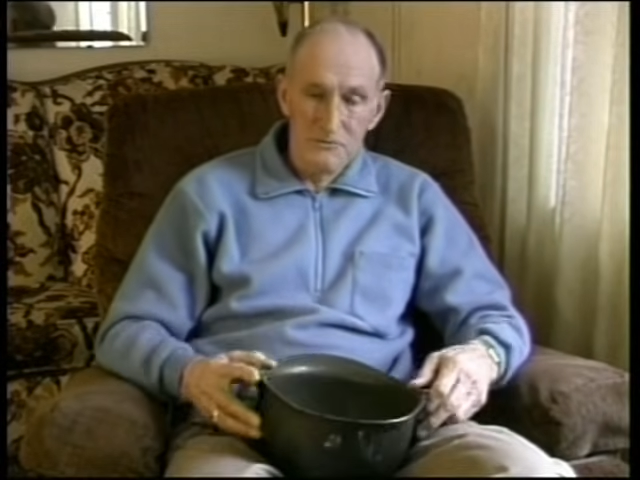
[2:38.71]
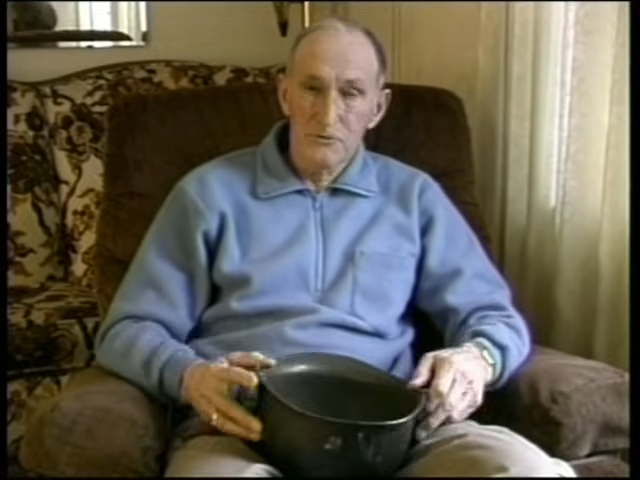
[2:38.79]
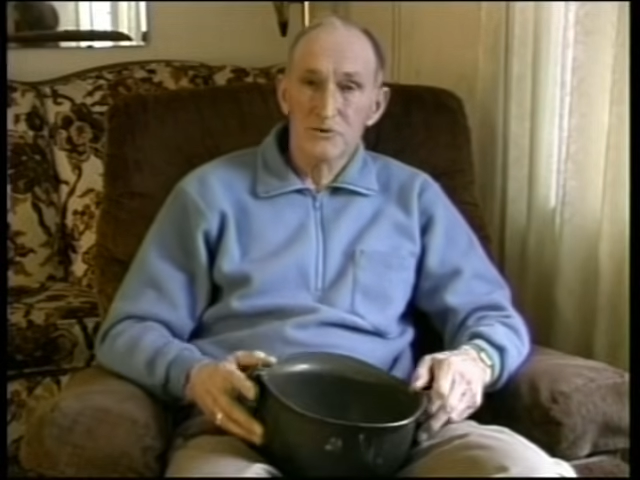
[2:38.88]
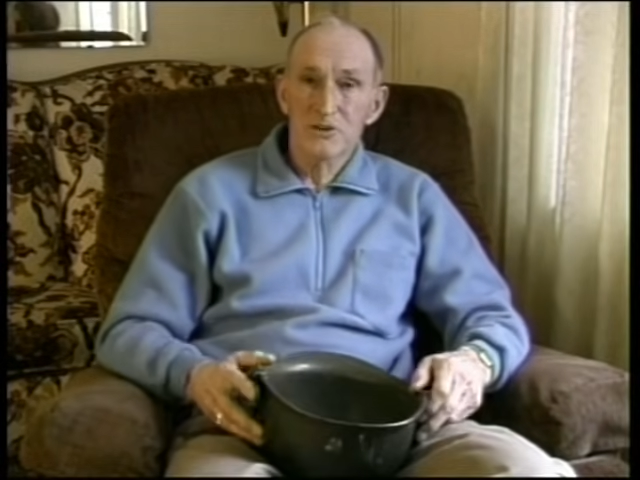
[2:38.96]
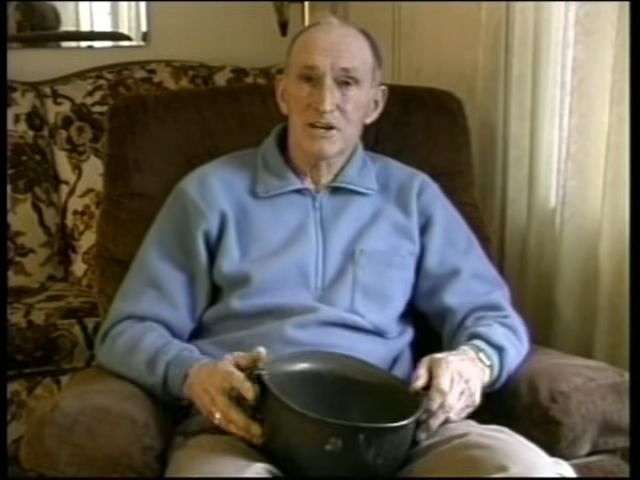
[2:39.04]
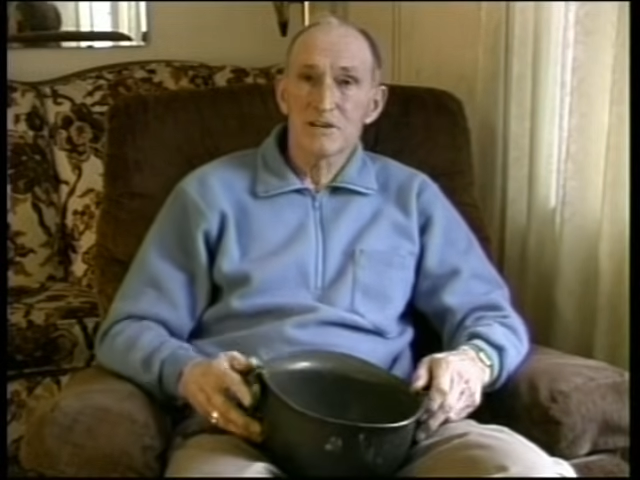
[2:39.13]
a
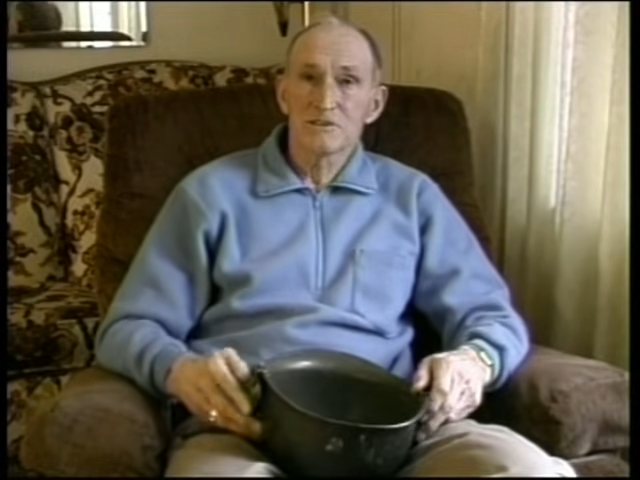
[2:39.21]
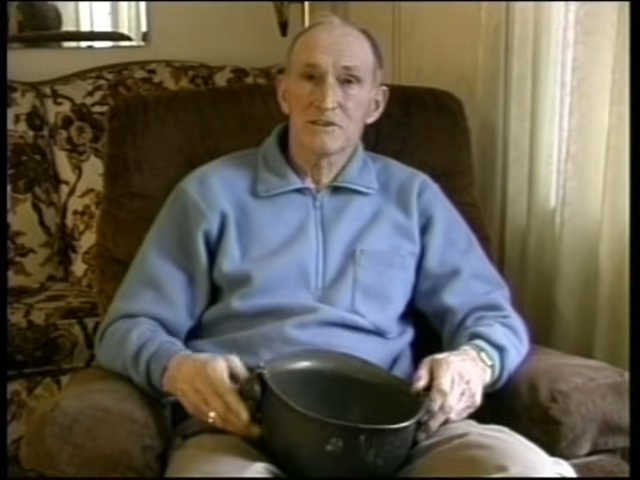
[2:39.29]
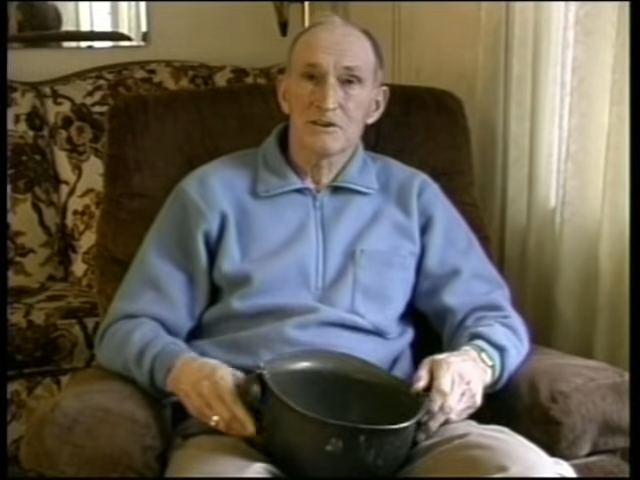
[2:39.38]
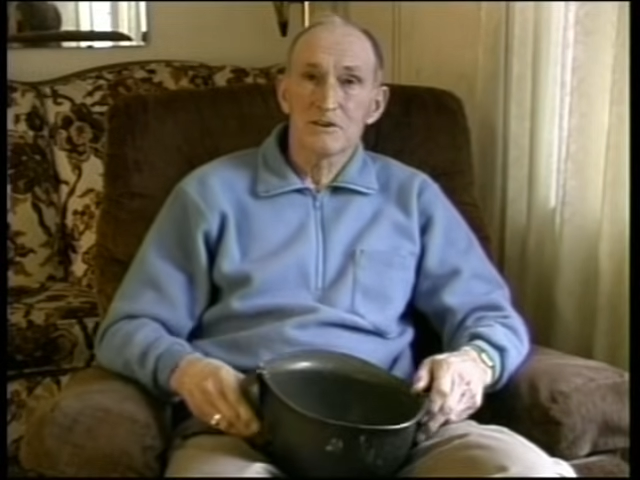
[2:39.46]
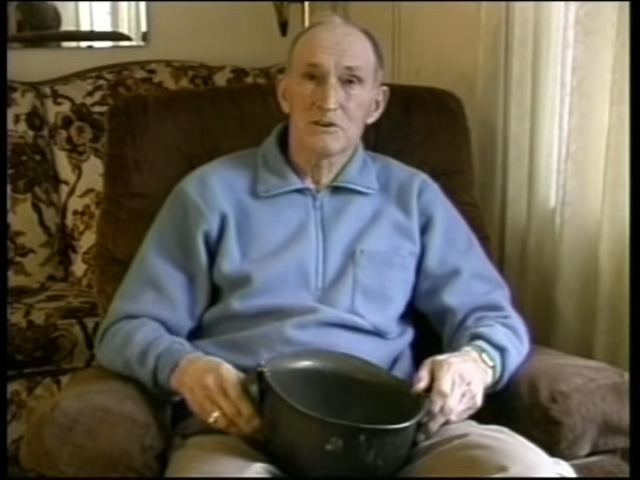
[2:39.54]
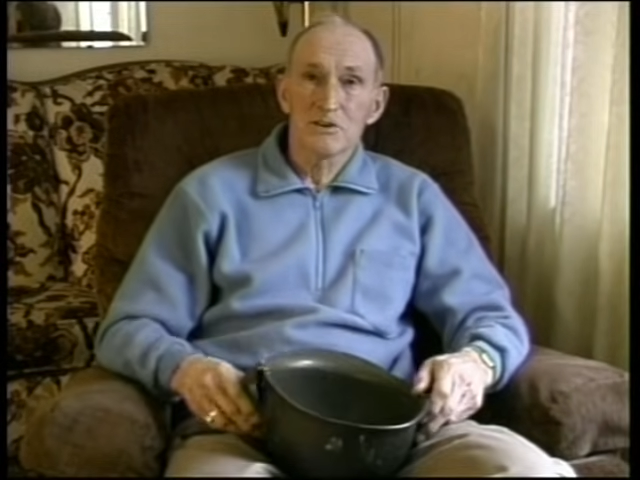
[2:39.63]
few chickens
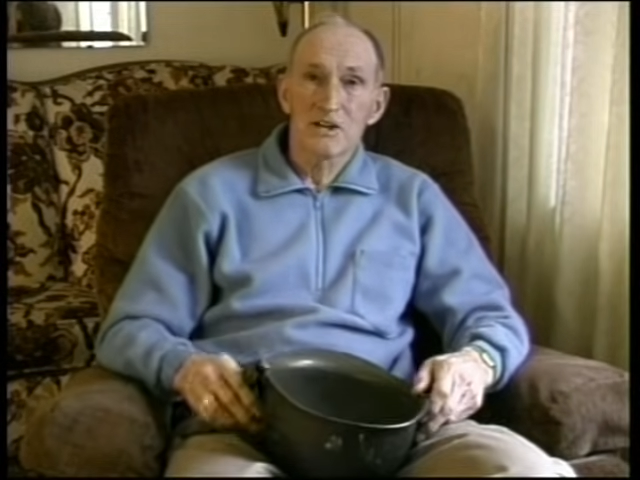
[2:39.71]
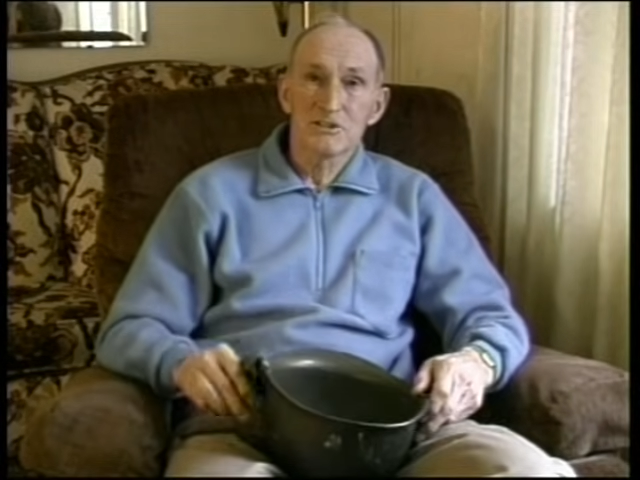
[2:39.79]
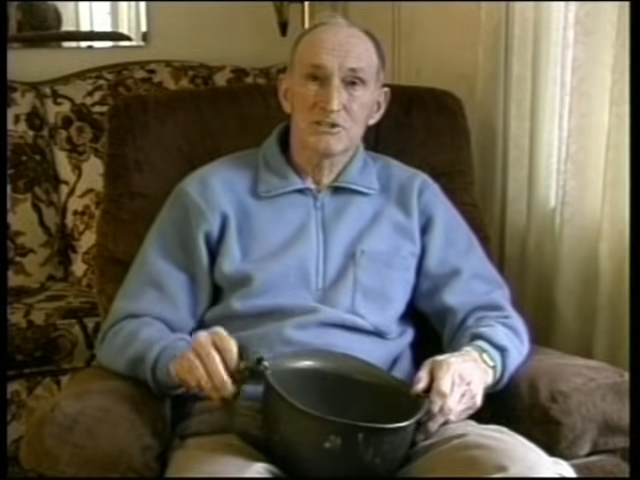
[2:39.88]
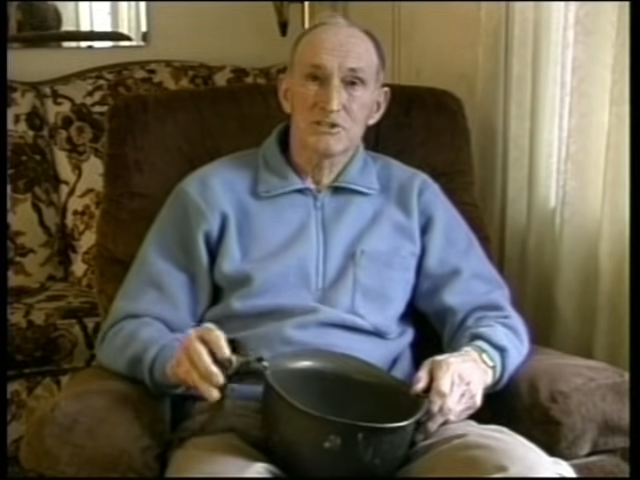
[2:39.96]
here or catch